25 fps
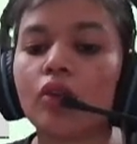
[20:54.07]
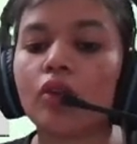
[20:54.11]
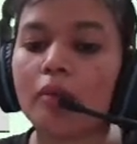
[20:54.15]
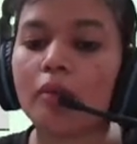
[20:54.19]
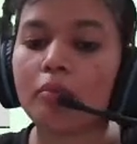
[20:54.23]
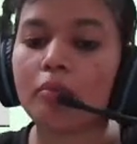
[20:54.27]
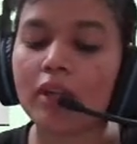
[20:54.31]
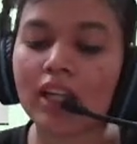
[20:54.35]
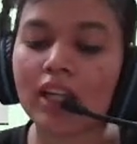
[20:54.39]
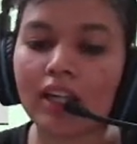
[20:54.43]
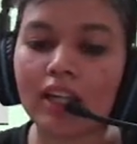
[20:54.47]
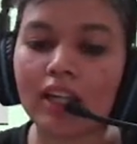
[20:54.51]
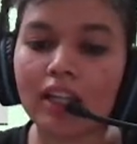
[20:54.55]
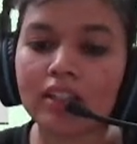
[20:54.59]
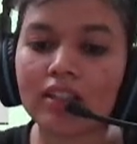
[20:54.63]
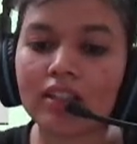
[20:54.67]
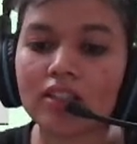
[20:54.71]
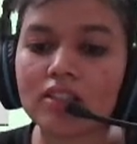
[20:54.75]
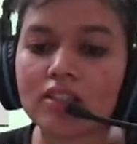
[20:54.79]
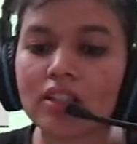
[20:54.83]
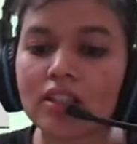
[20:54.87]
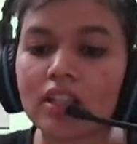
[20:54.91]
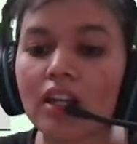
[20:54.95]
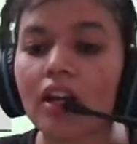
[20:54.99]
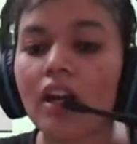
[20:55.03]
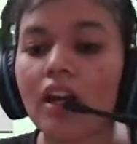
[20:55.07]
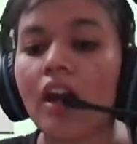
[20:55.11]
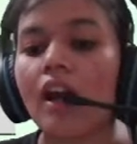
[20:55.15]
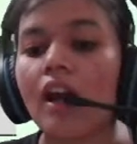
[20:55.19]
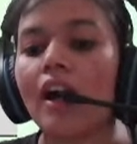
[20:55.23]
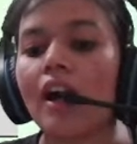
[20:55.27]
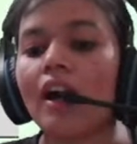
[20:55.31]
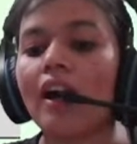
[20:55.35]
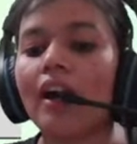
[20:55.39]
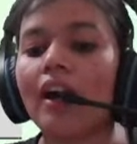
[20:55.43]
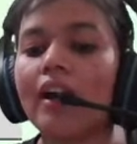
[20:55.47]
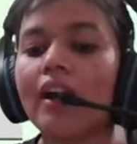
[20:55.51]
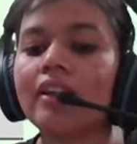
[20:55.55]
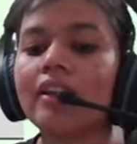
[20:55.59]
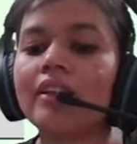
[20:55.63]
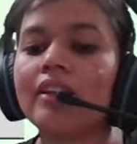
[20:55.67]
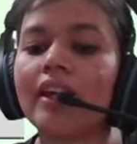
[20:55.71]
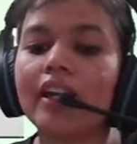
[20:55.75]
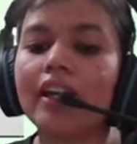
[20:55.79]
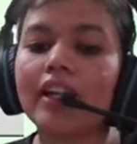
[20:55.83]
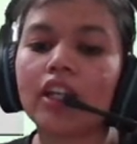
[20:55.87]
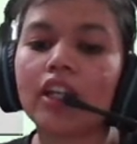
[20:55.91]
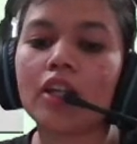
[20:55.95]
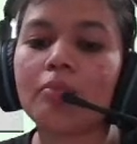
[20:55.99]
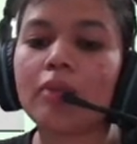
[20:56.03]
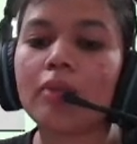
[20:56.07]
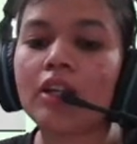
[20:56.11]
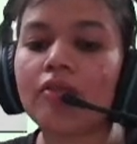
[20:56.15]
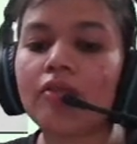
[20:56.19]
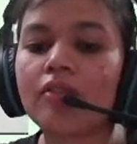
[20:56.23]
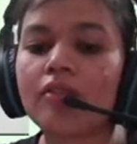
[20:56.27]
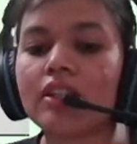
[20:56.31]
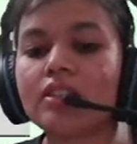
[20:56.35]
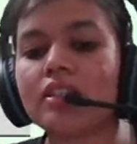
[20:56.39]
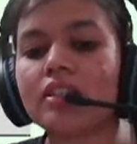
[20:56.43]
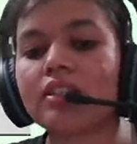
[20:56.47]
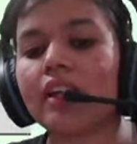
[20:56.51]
What are the raw materials of photosynthesis? Very easy.